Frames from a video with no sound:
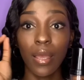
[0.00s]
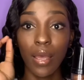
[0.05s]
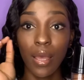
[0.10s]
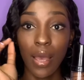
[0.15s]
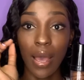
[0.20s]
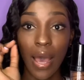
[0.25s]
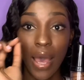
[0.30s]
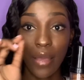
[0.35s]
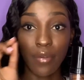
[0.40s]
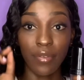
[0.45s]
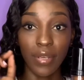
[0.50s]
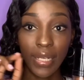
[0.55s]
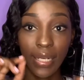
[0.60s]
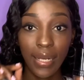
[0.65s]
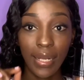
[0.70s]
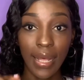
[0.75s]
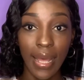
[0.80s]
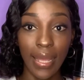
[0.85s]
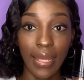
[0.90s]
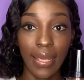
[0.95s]
I really
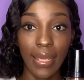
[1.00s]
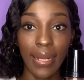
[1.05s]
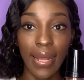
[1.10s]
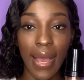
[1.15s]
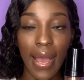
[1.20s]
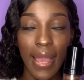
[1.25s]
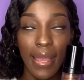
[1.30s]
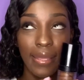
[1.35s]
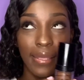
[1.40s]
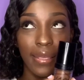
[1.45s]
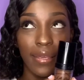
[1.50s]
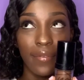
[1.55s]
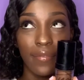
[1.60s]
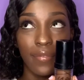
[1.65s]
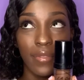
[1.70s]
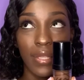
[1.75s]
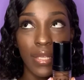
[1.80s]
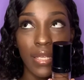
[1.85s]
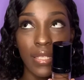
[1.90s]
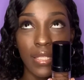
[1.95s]
like it. I give
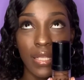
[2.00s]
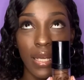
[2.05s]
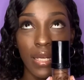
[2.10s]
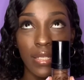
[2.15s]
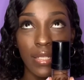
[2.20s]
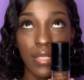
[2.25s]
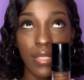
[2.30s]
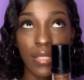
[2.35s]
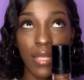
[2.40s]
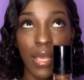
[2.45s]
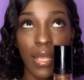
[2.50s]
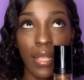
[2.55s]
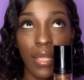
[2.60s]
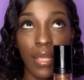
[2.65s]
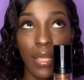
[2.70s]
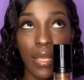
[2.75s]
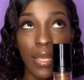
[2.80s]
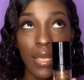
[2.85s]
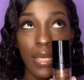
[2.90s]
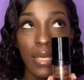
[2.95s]
this a steady
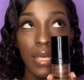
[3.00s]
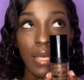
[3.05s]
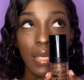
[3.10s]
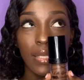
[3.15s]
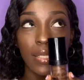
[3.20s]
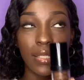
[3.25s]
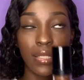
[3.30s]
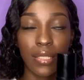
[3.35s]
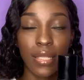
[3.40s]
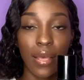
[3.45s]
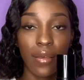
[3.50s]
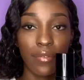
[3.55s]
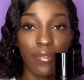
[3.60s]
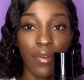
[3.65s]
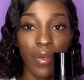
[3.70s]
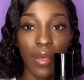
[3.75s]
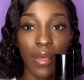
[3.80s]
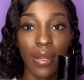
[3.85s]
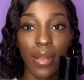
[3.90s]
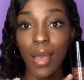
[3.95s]

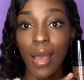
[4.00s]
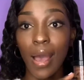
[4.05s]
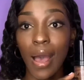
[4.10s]
7.